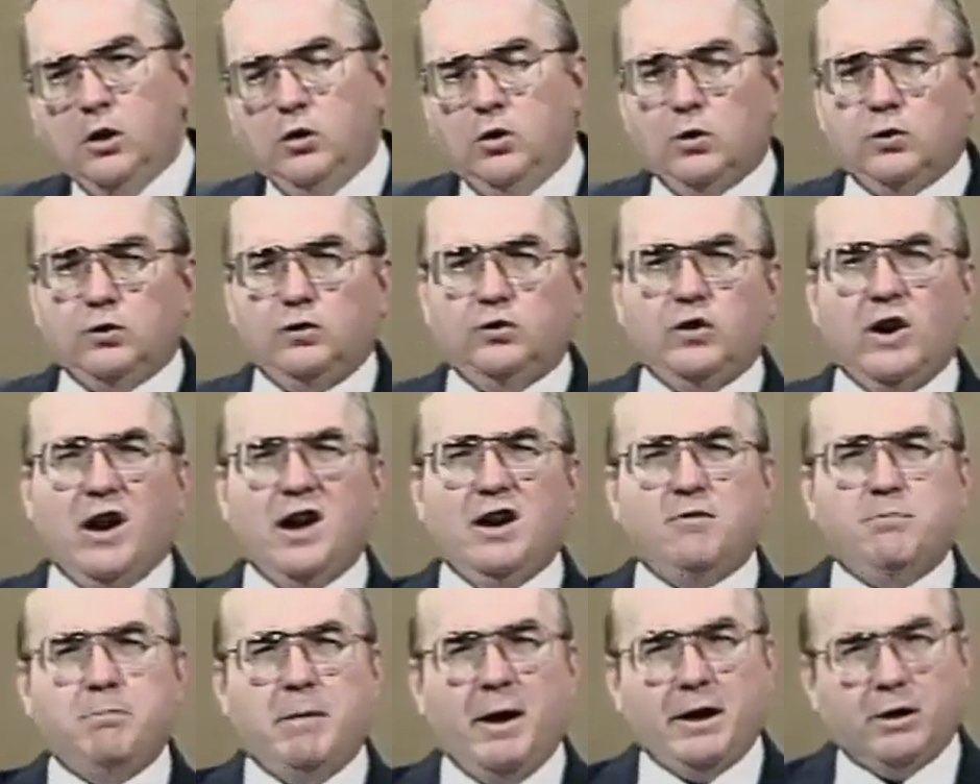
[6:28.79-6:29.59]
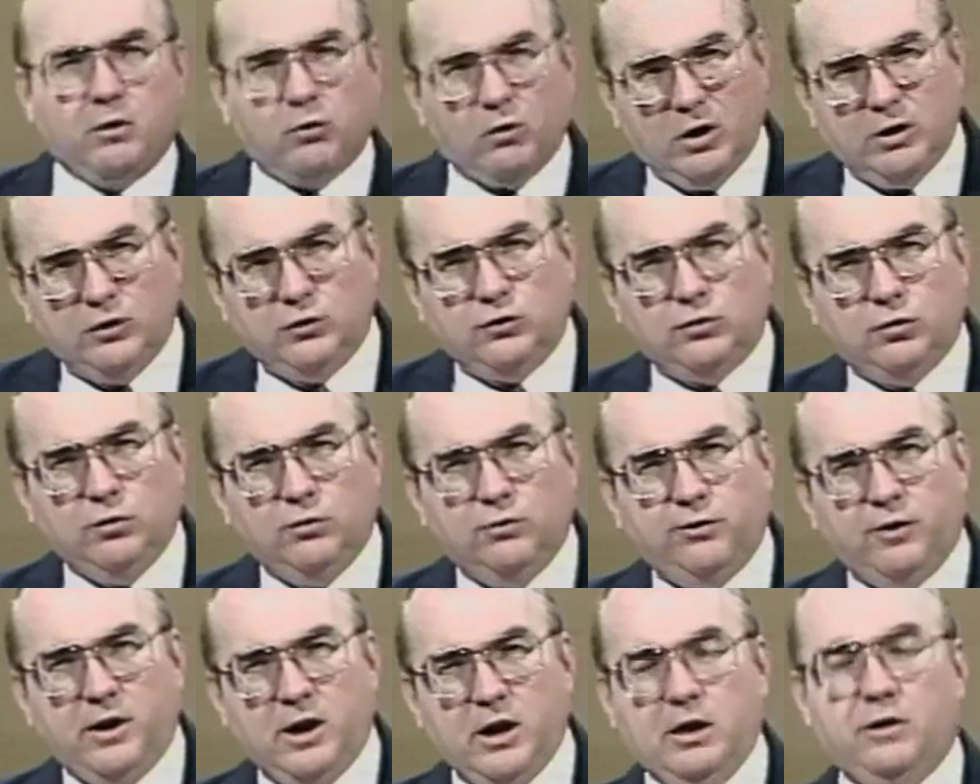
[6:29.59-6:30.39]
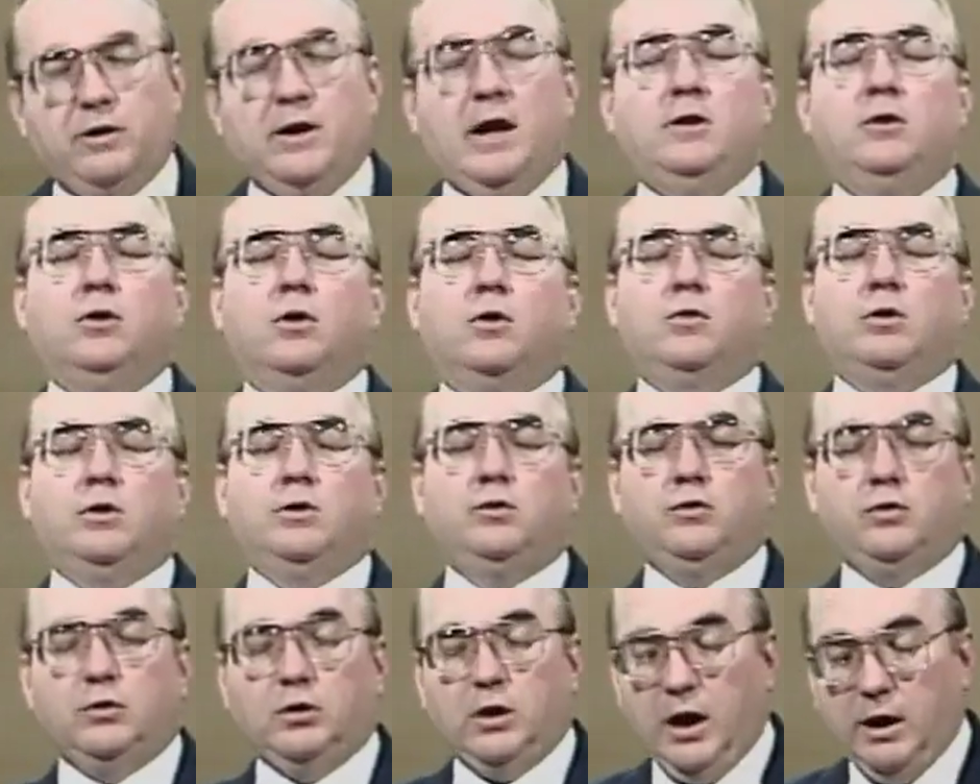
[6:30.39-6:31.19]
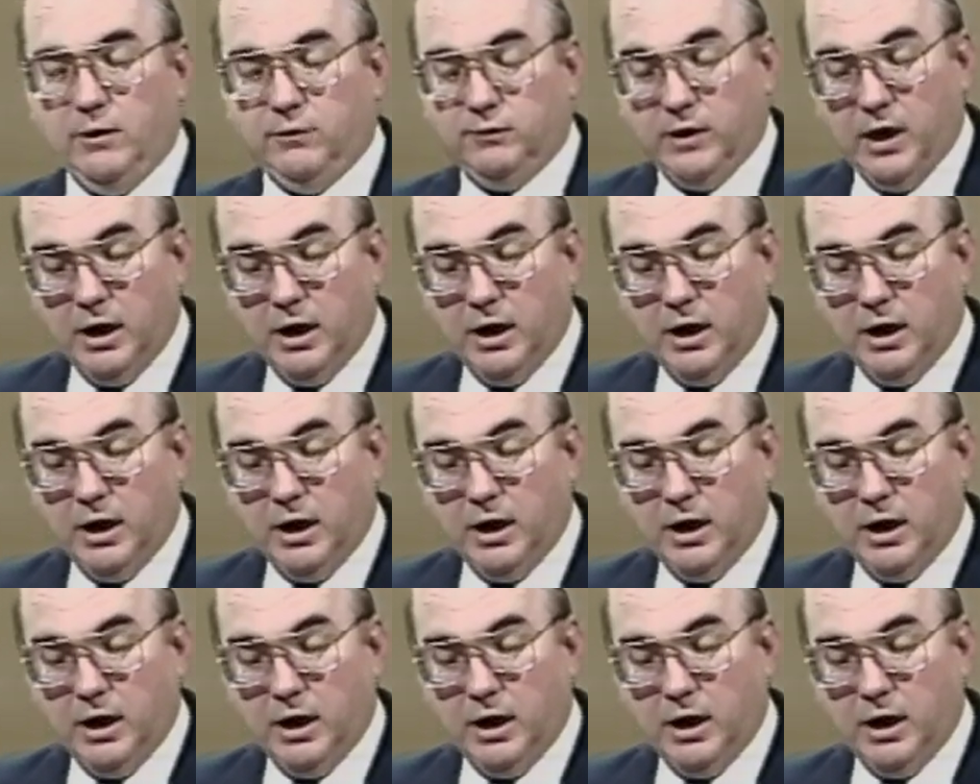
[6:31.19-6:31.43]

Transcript: You're saved by grace through faith, and your Christian life